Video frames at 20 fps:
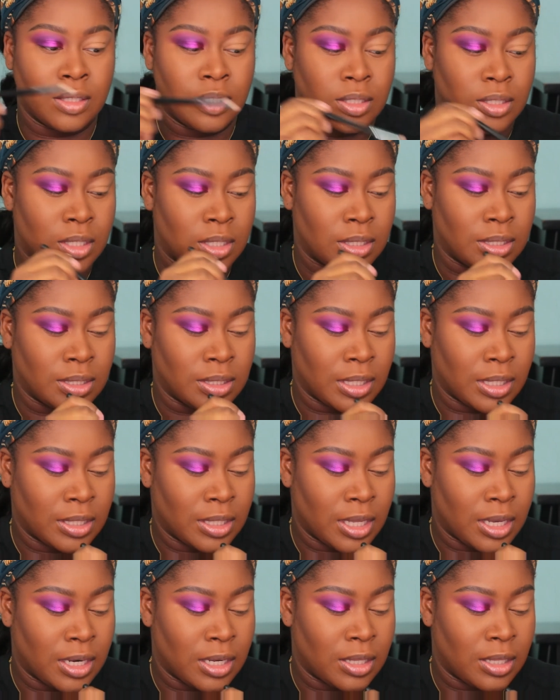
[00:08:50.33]
just going to stick
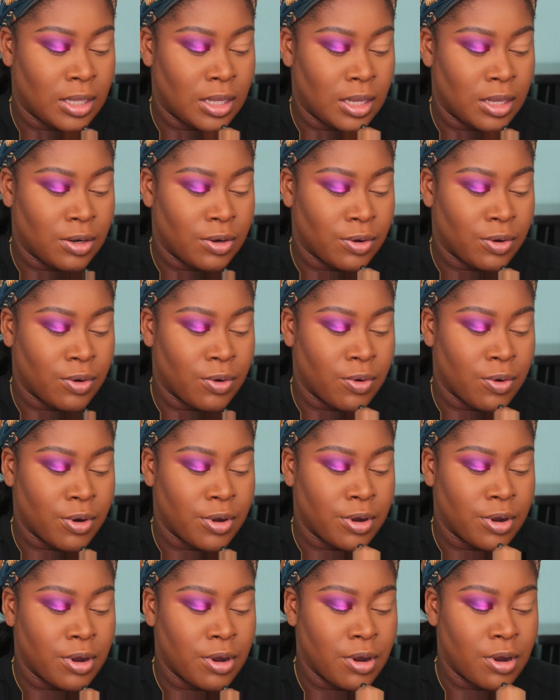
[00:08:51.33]
that in the inner
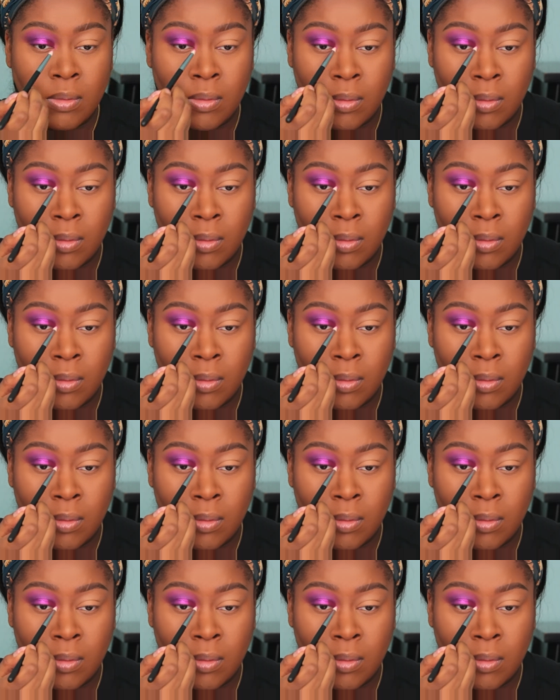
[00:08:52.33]
corner.